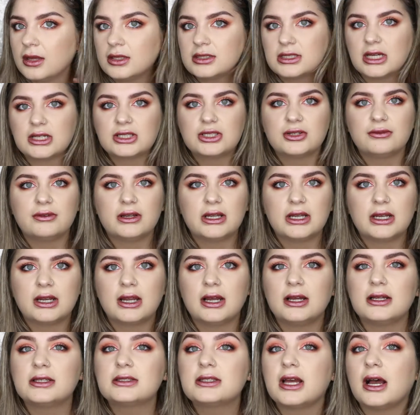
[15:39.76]
It's actually really
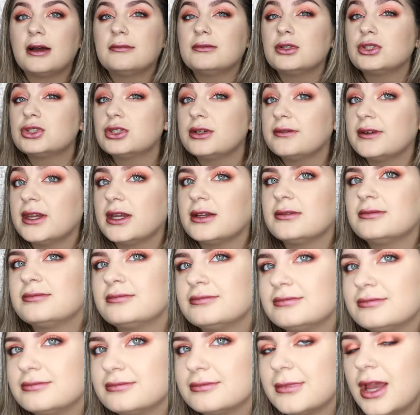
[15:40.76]
nice. I'm not sure if
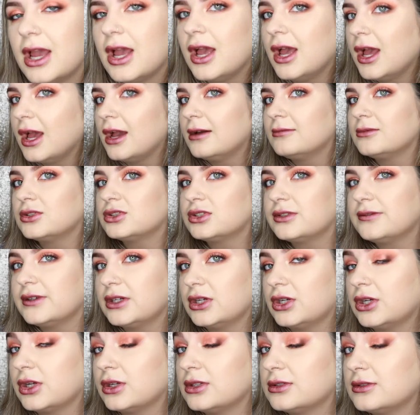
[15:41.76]

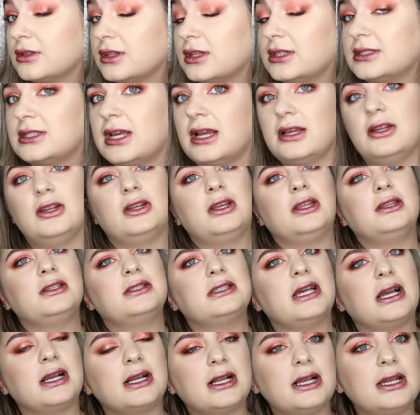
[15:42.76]
it goes with this eye look
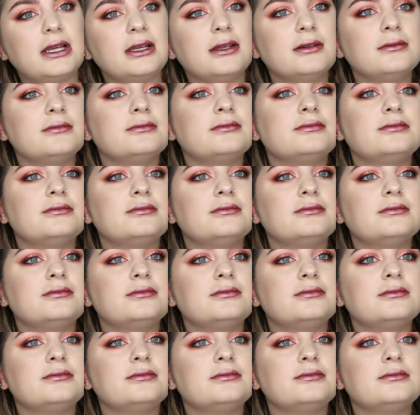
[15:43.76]
exactly,